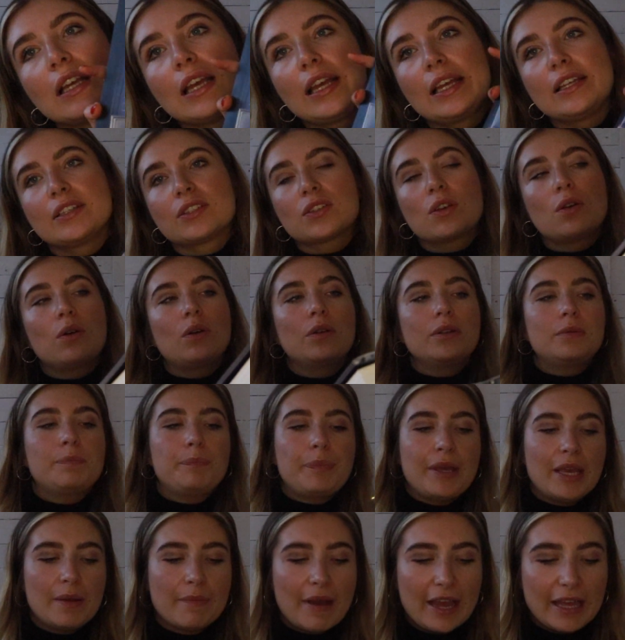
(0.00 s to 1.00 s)
it's called
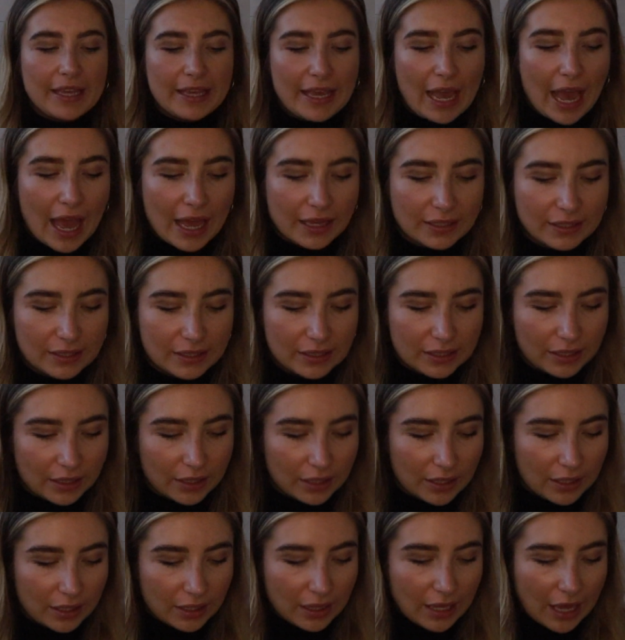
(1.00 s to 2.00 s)
Be My Guest,
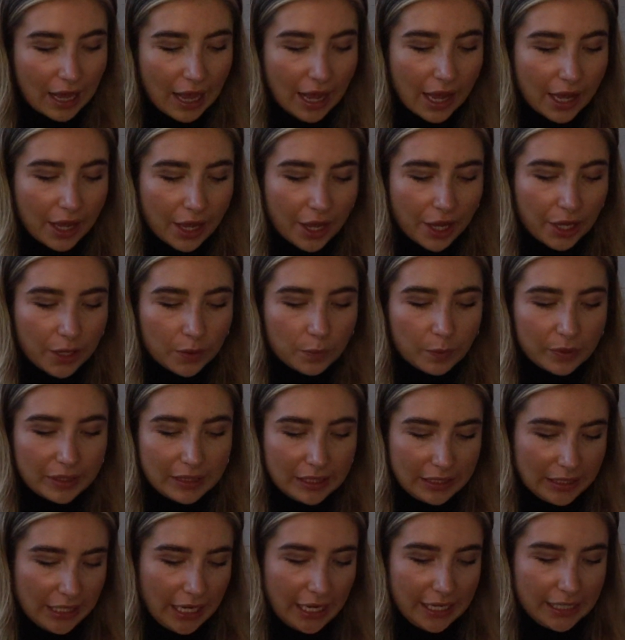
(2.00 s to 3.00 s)
At Home with
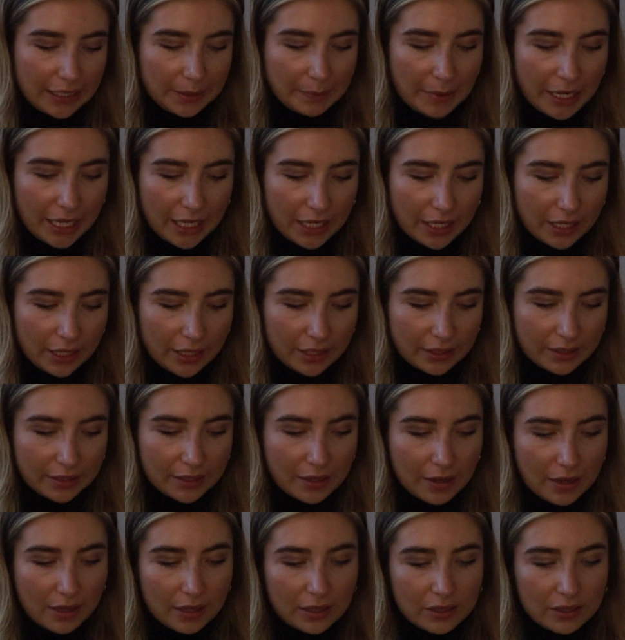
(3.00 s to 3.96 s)
the Tastemakers.